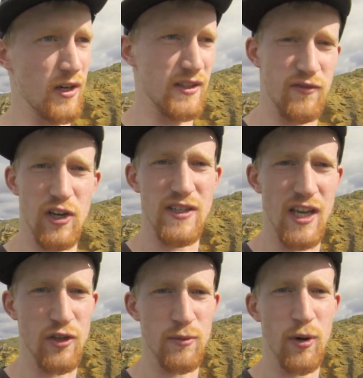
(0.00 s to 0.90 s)
very
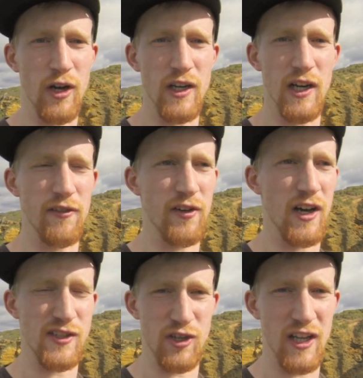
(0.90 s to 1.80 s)
southern part of
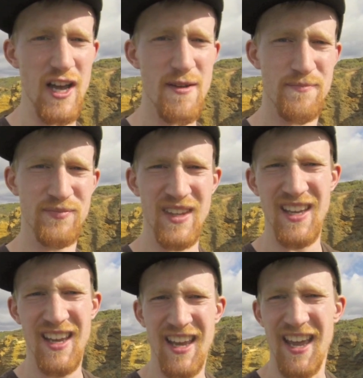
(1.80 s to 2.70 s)
Australia,
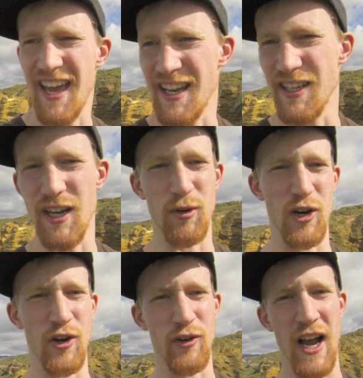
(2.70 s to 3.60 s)
and we're
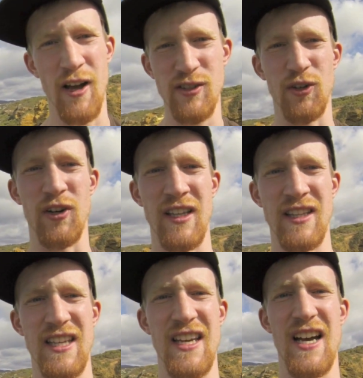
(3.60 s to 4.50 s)
going around touring
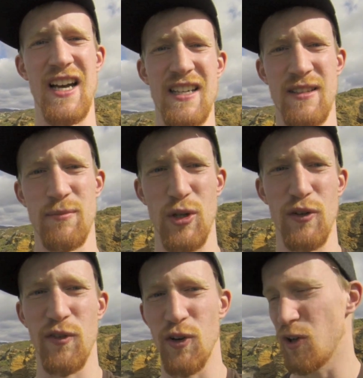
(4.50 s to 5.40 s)
the
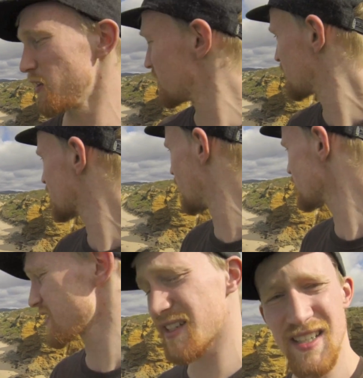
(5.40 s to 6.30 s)
beautiful
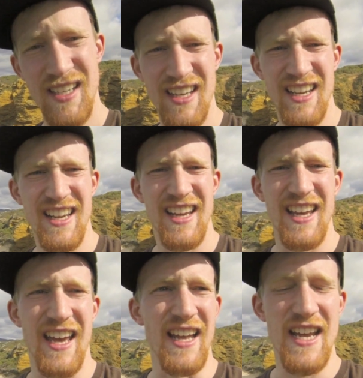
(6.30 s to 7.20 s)
coast.
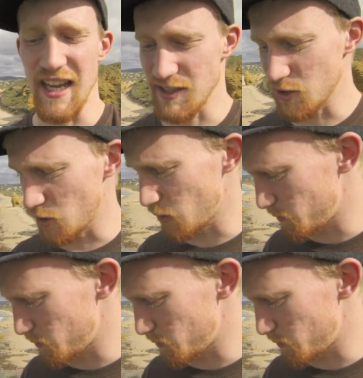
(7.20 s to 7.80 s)
And yeah, so